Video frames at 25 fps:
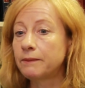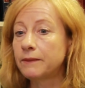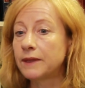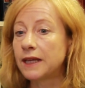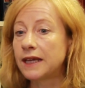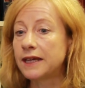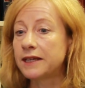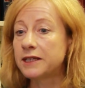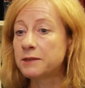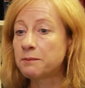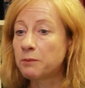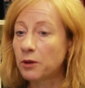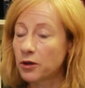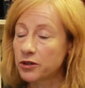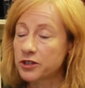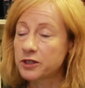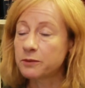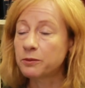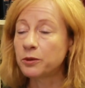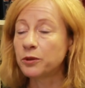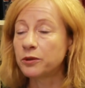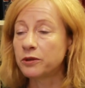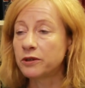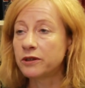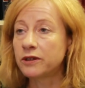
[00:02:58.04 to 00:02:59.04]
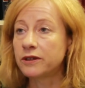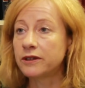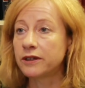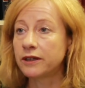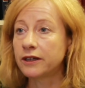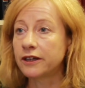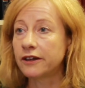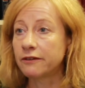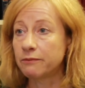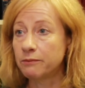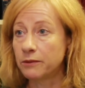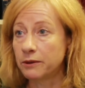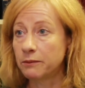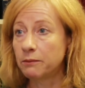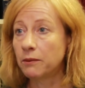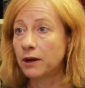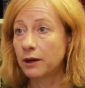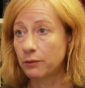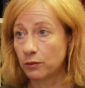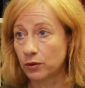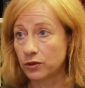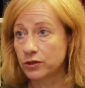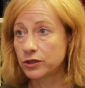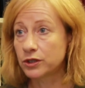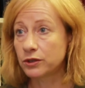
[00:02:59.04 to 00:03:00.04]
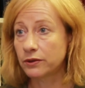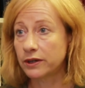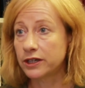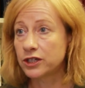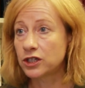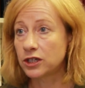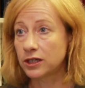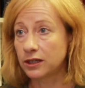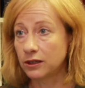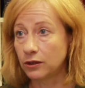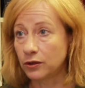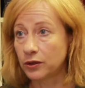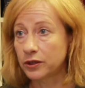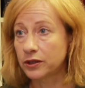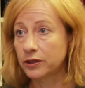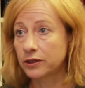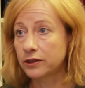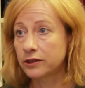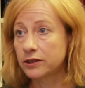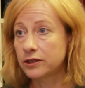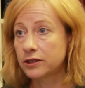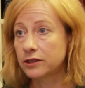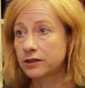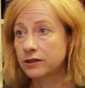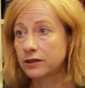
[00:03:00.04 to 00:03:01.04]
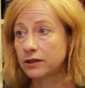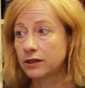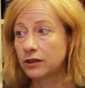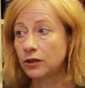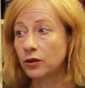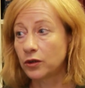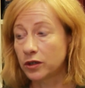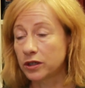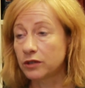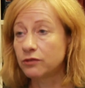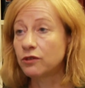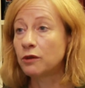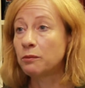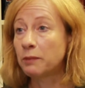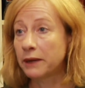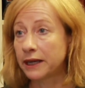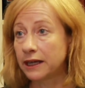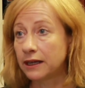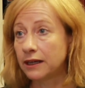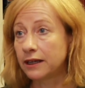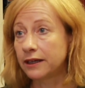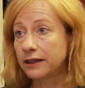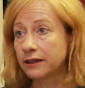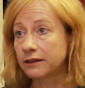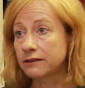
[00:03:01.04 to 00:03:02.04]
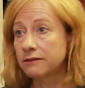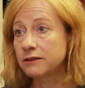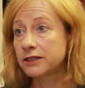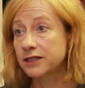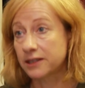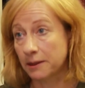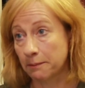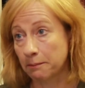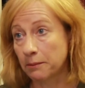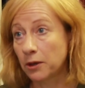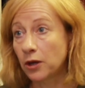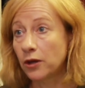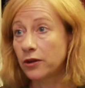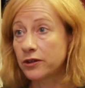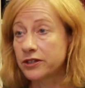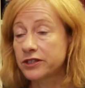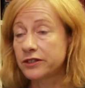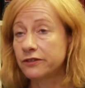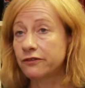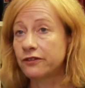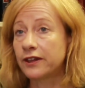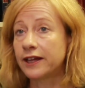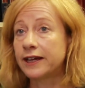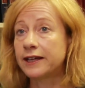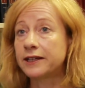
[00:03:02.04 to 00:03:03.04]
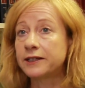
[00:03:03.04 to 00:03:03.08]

it's possible that the government might want to actually look at repealing some parts of that.